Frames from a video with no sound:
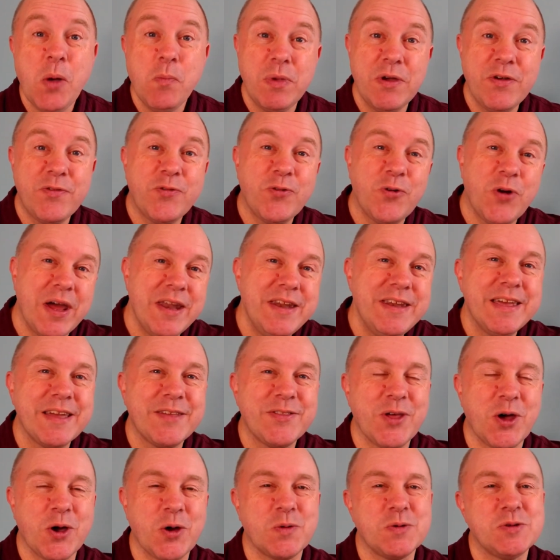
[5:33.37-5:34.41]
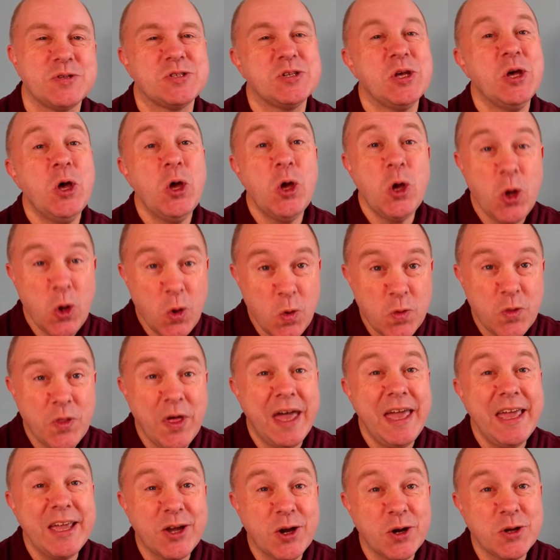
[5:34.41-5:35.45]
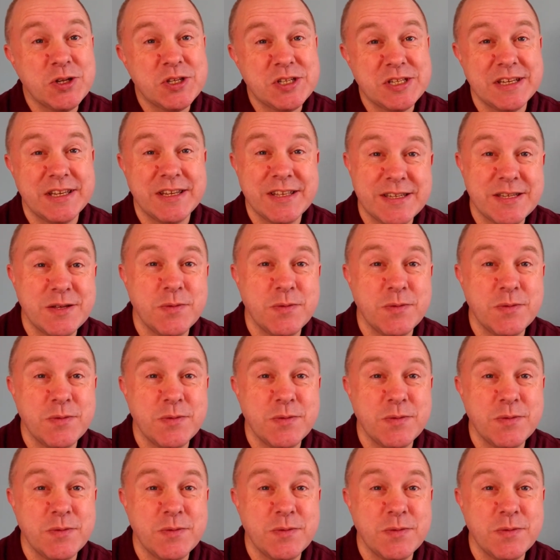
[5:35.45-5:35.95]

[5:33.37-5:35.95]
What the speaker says: befriending those who they consider